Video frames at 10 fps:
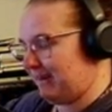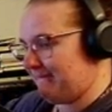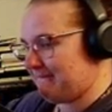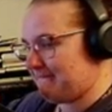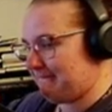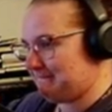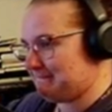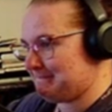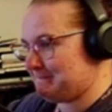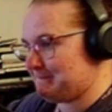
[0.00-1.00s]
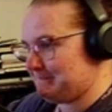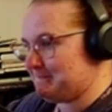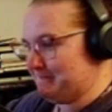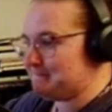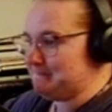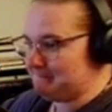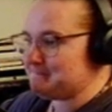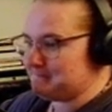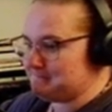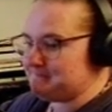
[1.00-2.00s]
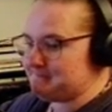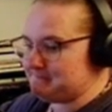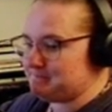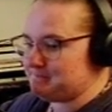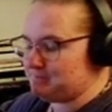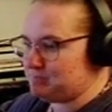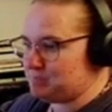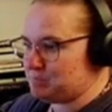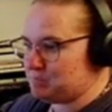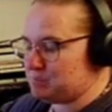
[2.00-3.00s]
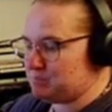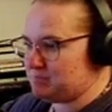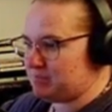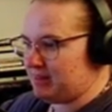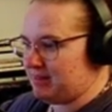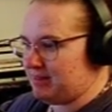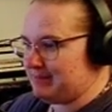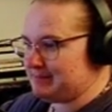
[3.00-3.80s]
[no speech]